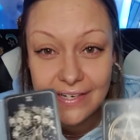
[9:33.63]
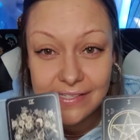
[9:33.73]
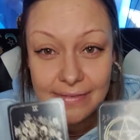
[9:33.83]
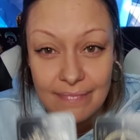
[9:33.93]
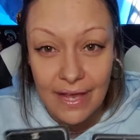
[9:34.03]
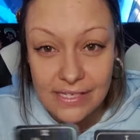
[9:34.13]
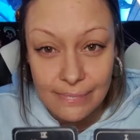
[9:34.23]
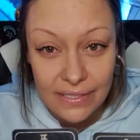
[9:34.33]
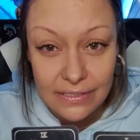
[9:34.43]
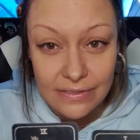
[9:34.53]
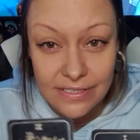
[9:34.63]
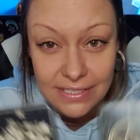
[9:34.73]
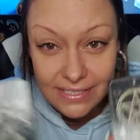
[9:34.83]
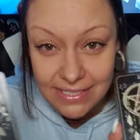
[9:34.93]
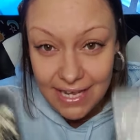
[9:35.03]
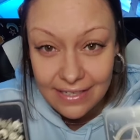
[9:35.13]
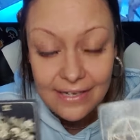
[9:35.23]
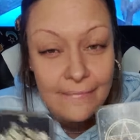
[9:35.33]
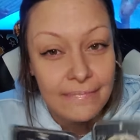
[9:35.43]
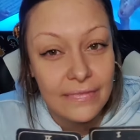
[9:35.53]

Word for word: That is the max Pentacles in the deck.